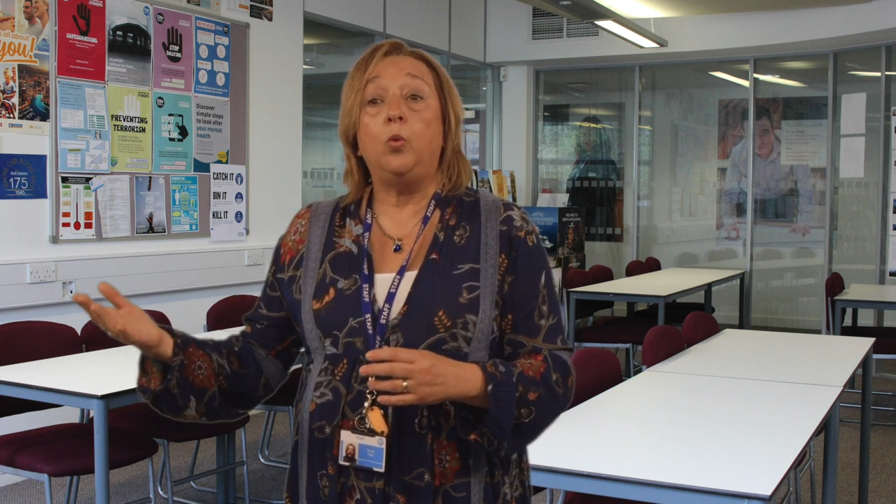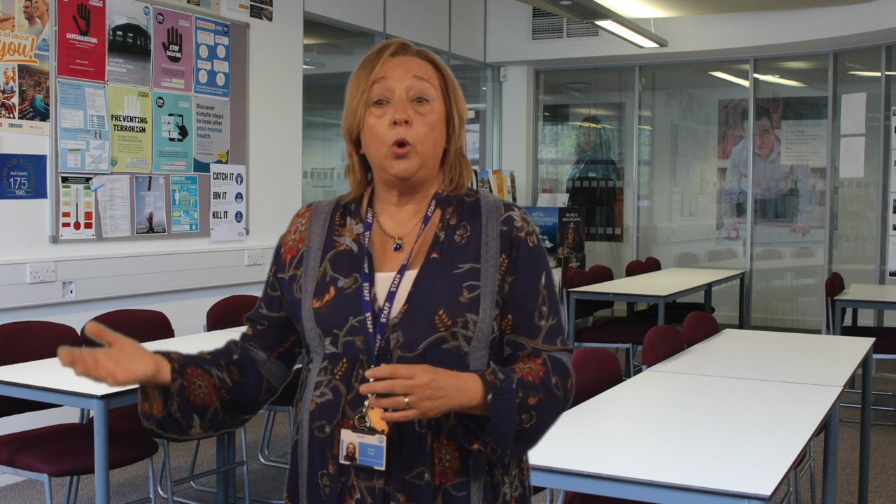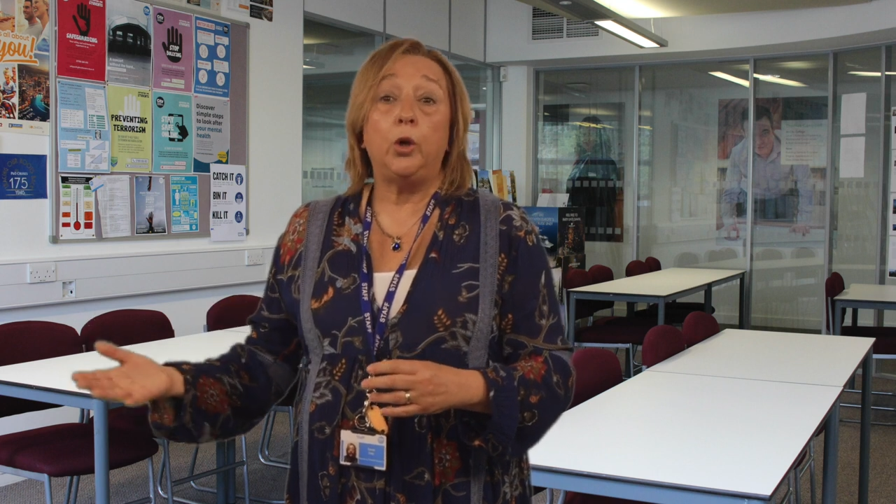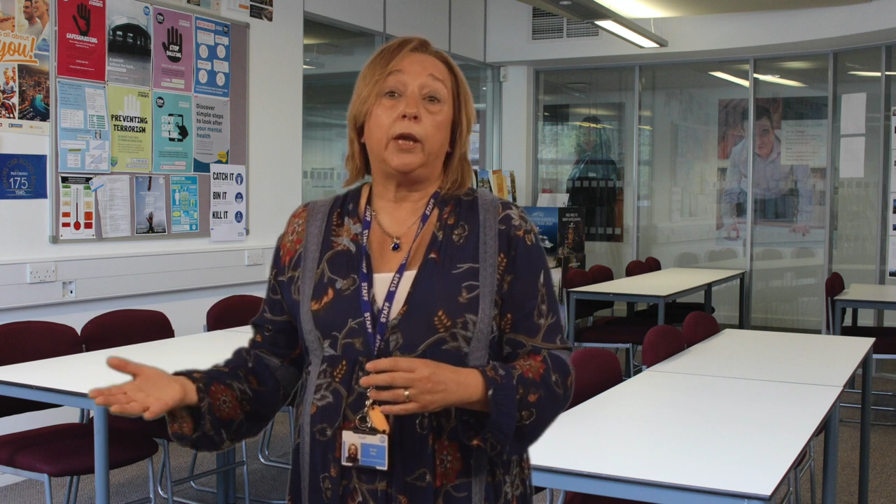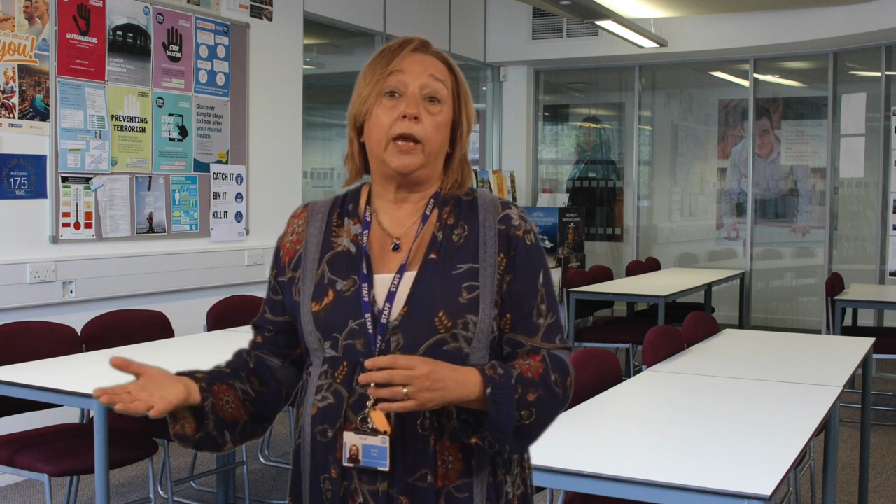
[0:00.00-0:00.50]

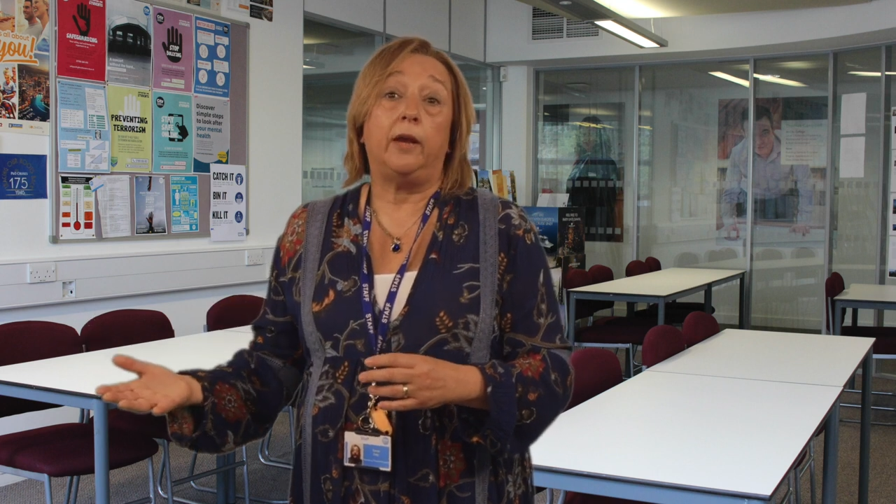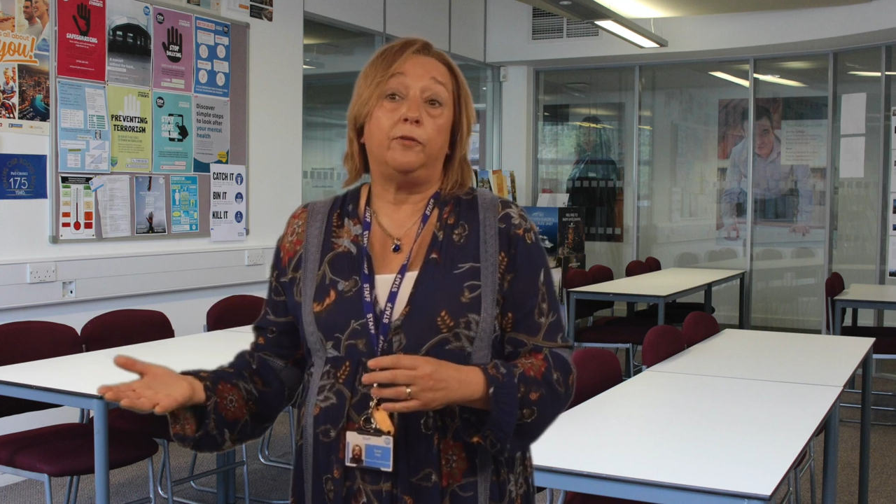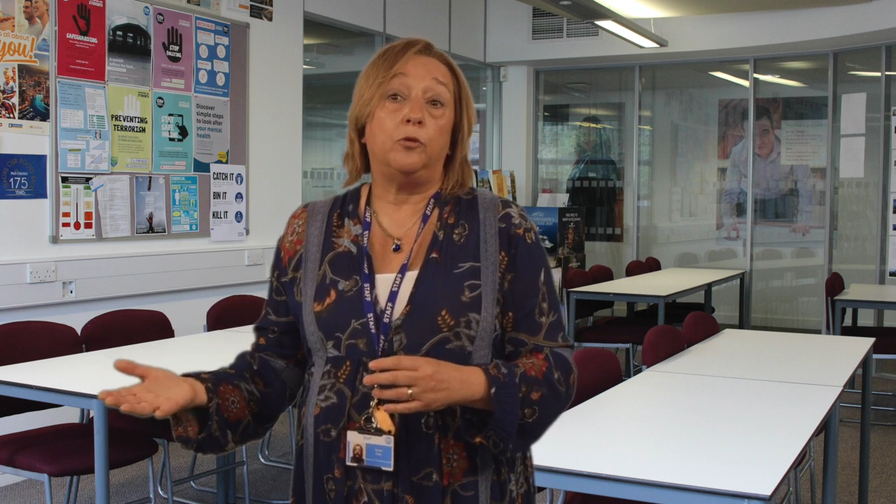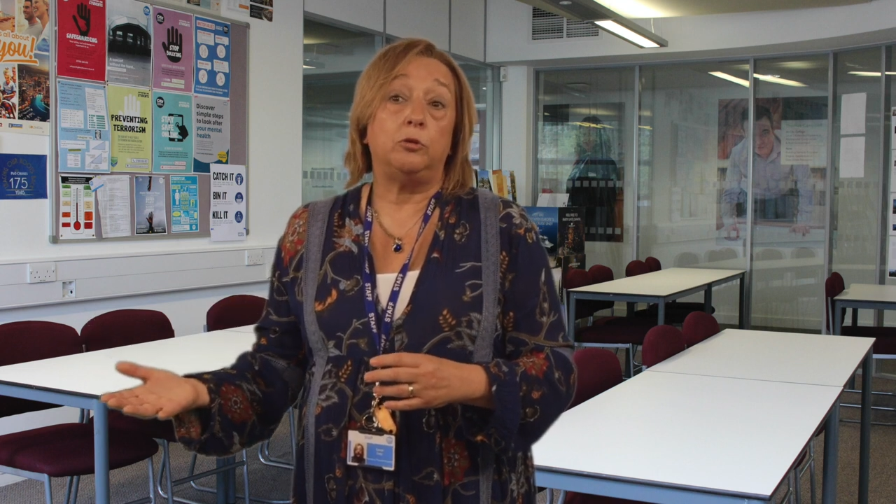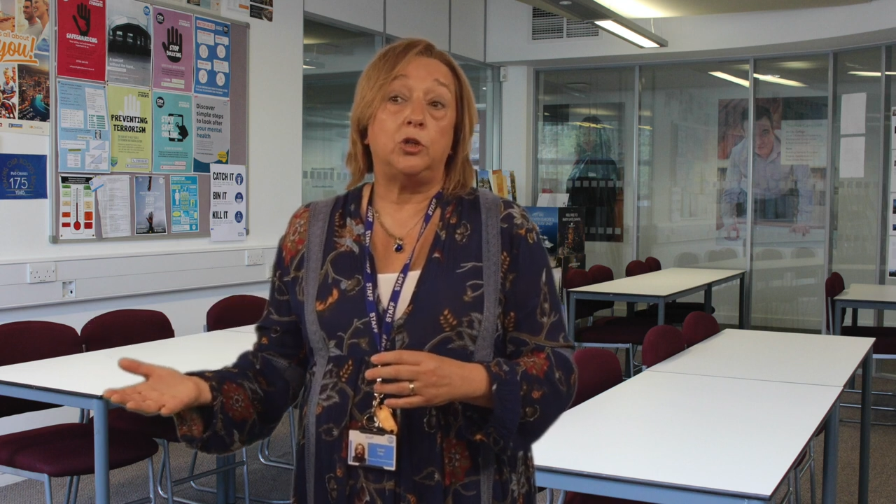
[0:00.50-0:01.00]
working
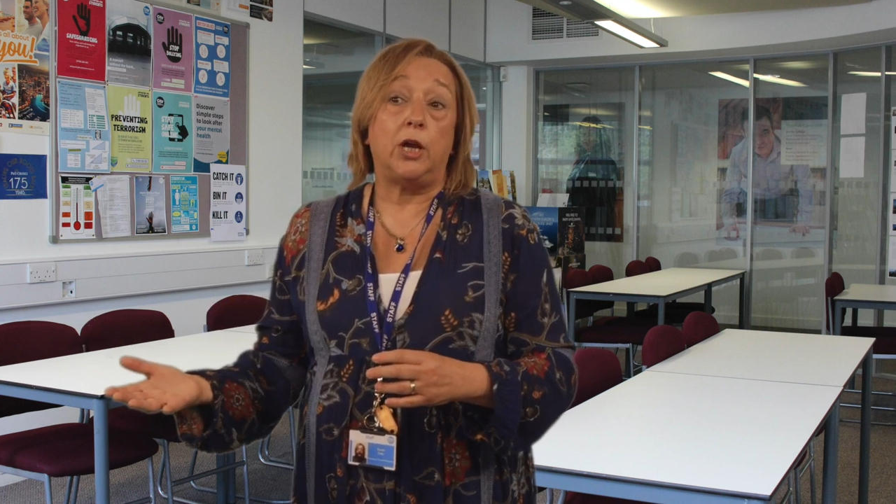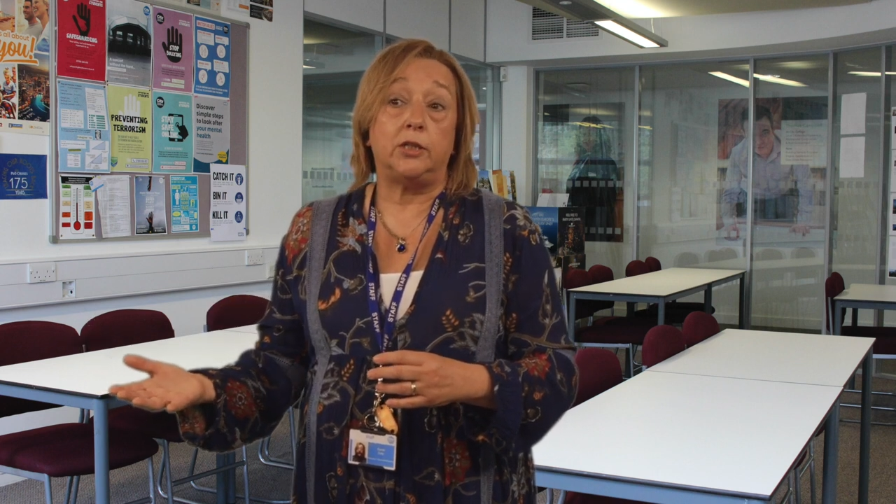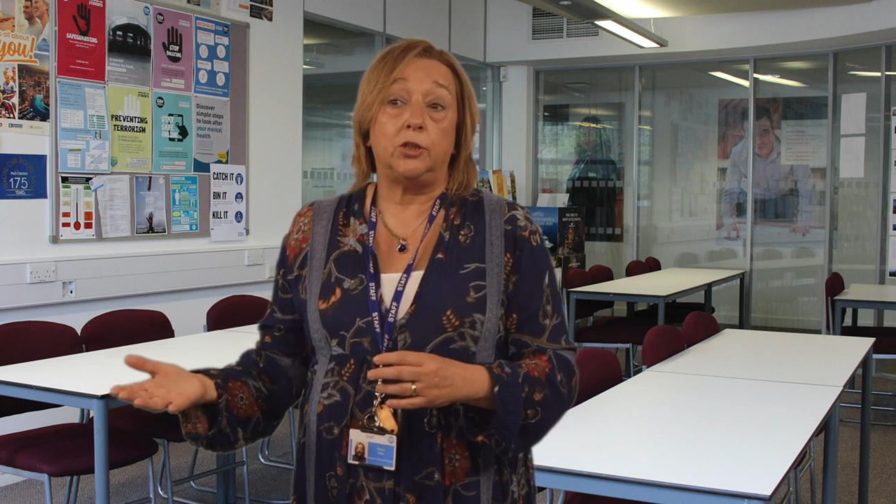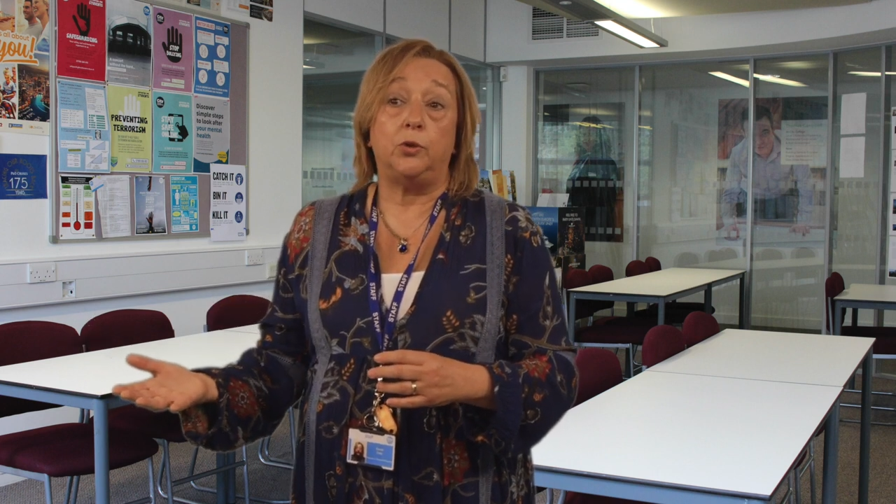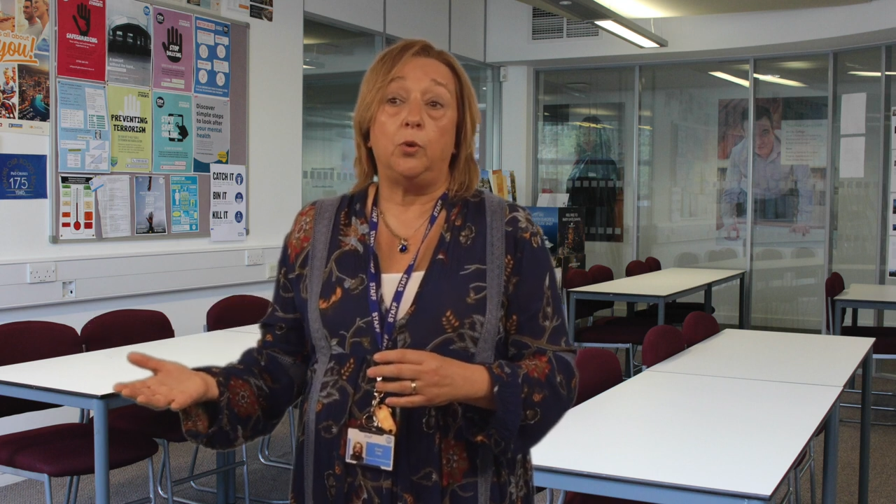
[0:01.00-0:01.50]
for
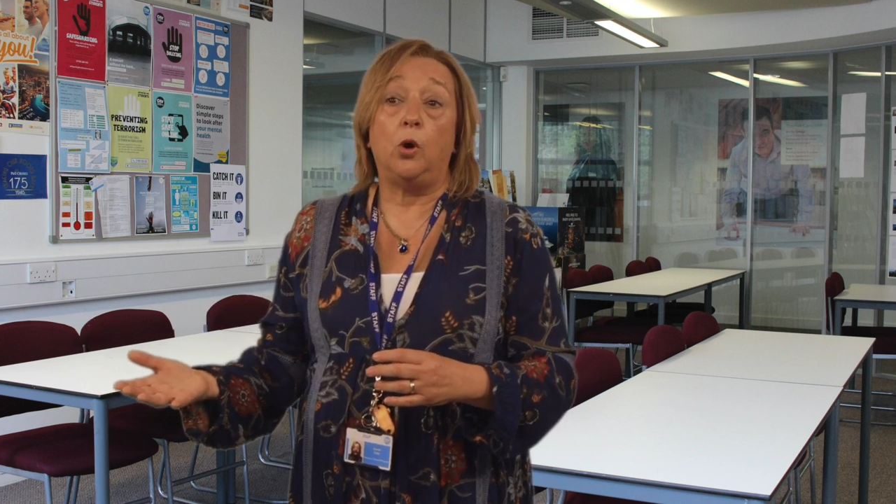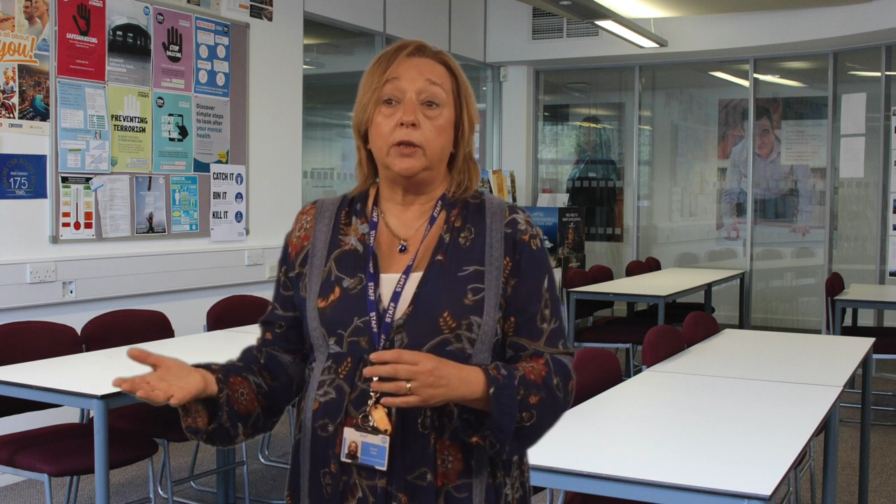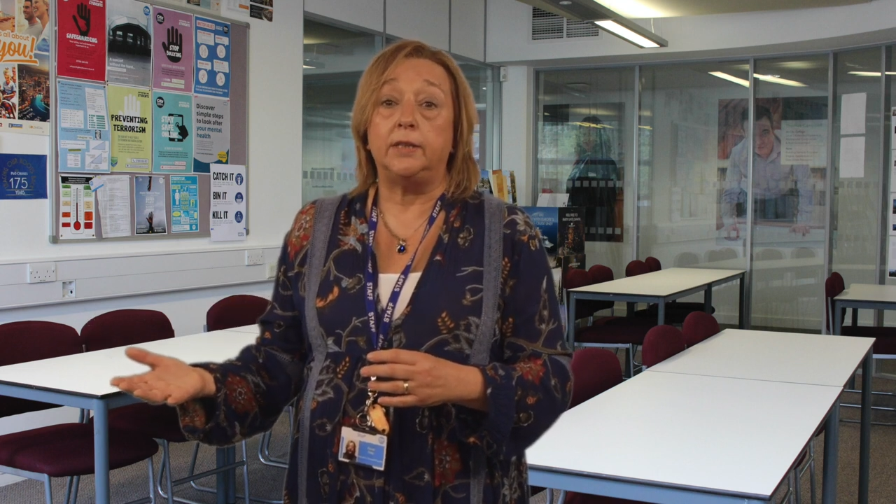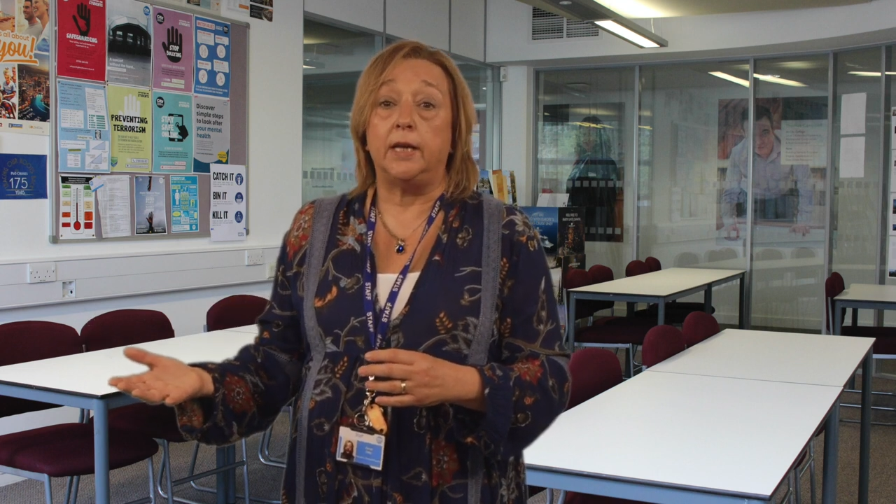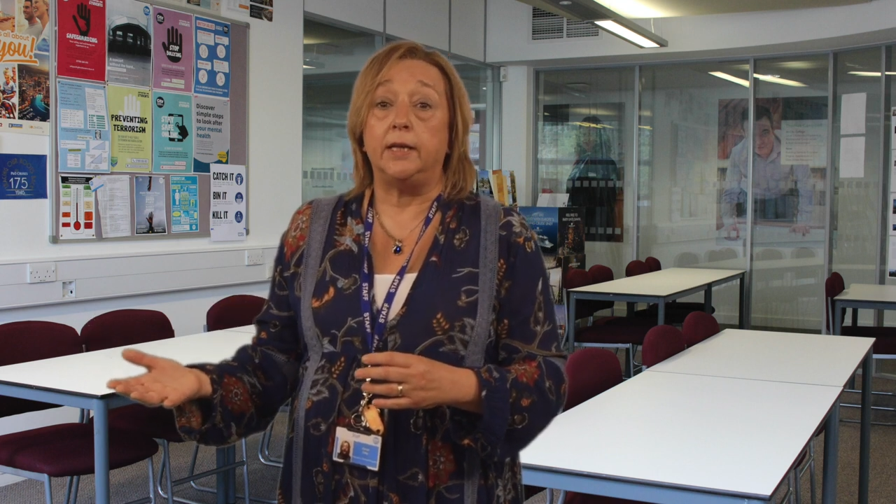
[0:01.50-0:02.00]
Jet2
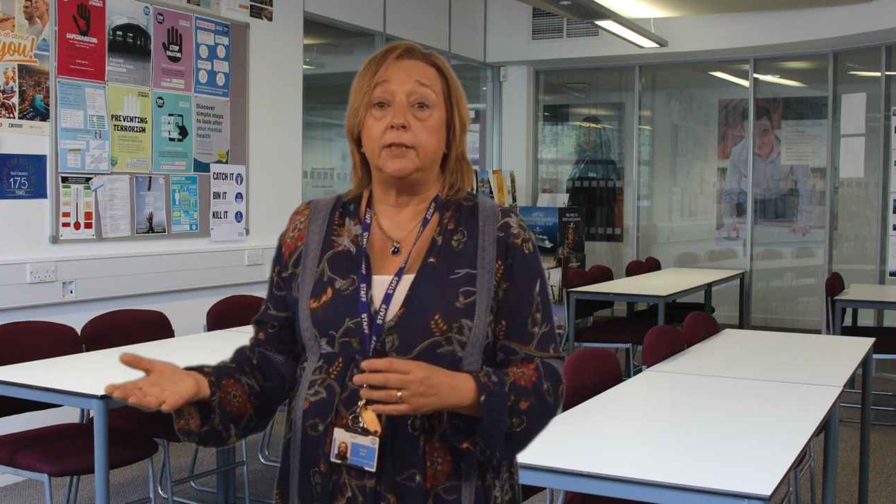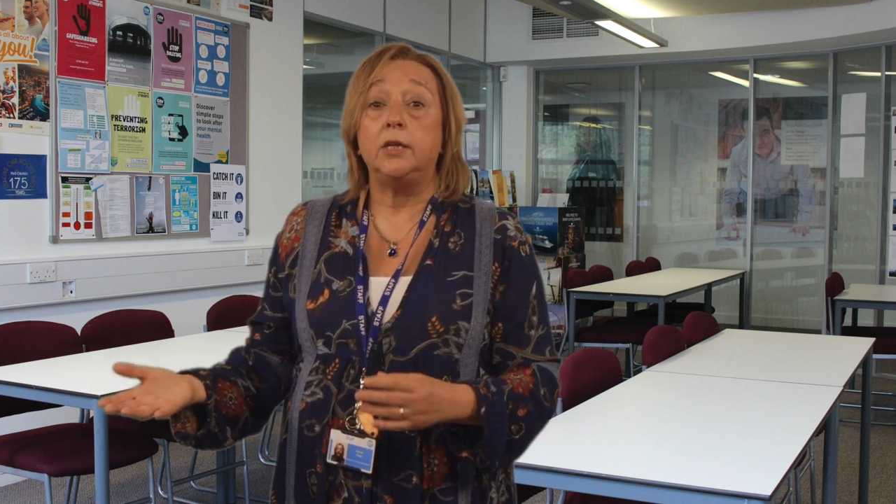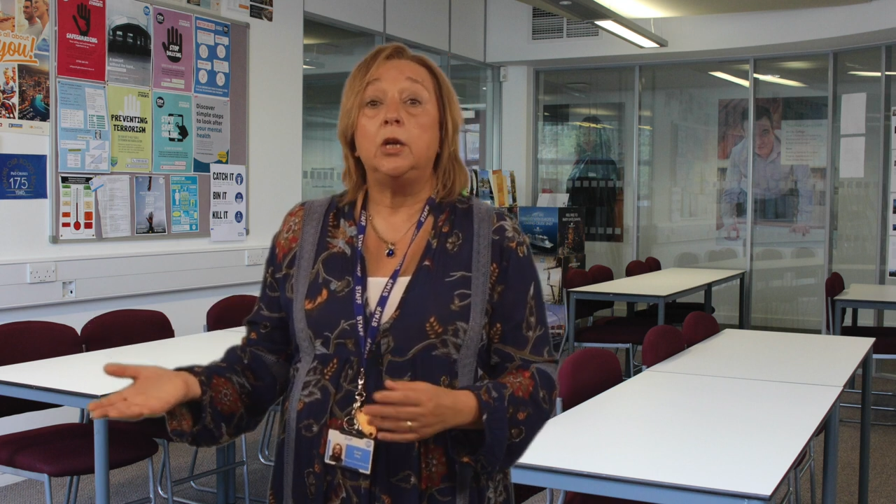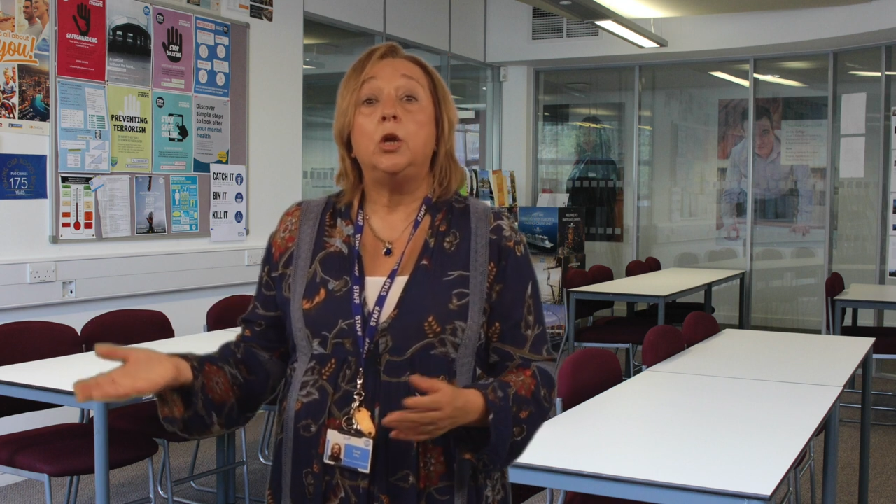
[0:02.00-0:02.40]
Holidays.